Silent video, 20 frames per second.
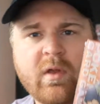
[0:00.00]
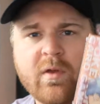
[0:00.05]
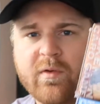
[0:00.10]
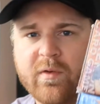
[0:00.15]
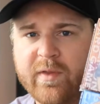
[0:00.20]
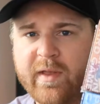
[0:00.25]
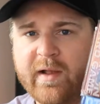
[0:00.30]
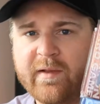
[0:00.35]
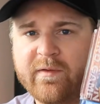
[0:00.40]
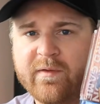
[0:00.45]

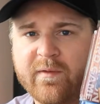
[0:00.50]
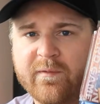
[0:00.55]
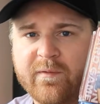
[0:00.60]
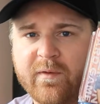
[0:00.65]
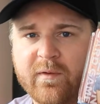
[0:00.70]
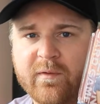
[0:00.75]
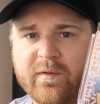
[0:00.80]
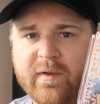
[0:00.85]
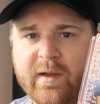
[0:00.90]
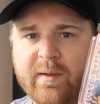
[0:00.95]
So that's the
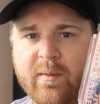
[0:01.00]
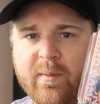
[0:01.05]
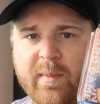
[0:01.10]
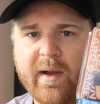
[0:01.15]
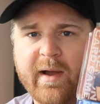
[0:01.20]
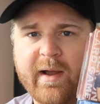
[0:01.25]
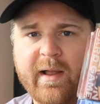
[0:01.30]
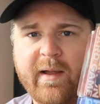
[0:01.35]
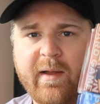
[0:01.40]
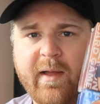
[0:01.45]
first thing
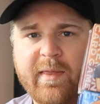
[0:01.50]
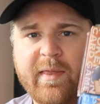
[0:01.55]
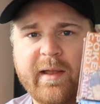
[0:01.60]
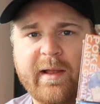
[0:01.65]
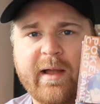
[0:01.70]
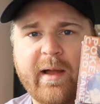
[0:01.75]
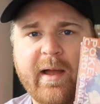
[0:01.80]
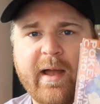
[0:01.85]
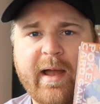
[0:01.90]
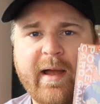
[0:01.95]
buying. I
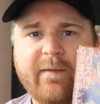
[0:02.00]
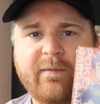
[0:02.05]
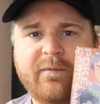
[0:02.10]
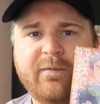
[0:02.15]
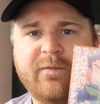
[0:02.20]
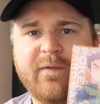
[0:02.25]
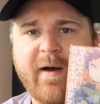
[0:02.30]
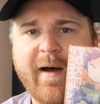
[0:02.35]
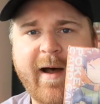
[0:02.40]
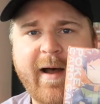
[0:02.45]
think I have
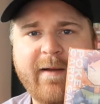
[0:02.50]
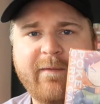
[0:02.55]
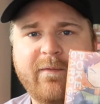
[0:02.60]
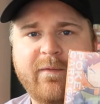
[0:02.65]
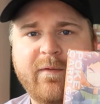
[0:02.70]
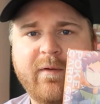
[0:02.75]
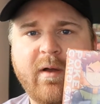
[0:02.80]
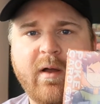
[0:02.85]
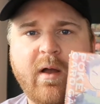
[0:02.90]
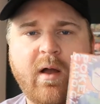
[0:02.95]

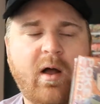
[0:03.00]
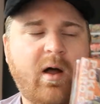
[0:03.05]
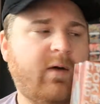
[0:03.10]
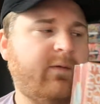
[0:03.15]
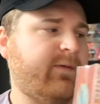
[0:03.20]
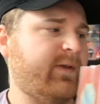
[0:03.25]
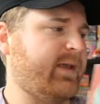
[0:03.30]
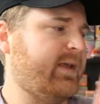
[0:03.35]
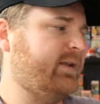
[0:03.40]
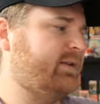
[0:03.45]
5
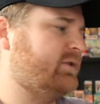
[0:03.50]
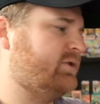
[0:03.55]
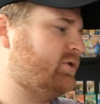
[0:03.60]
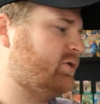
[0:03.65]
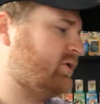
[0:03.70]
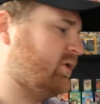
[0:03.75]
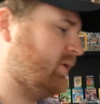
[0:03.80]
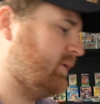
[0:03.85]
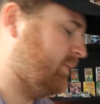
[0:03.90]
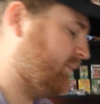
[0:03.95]
of
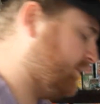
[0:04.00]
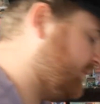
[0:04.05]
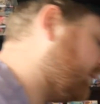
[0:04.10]
each.